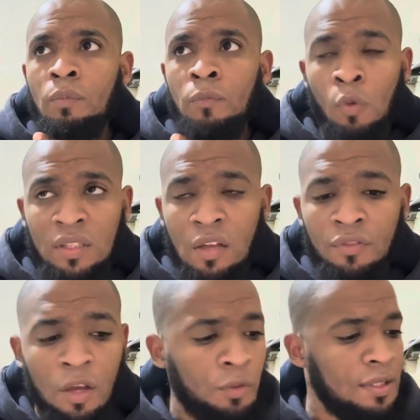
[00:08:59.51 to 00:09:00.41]
what I've
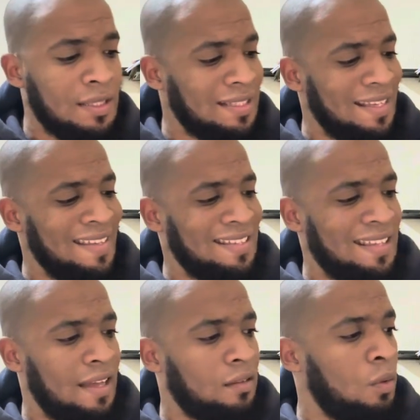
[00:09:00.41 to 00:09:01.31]
noticed is
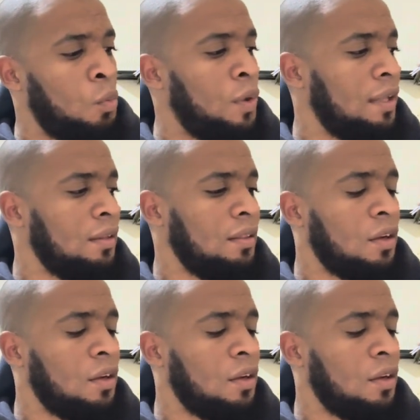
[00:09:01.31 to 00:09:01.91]
that when the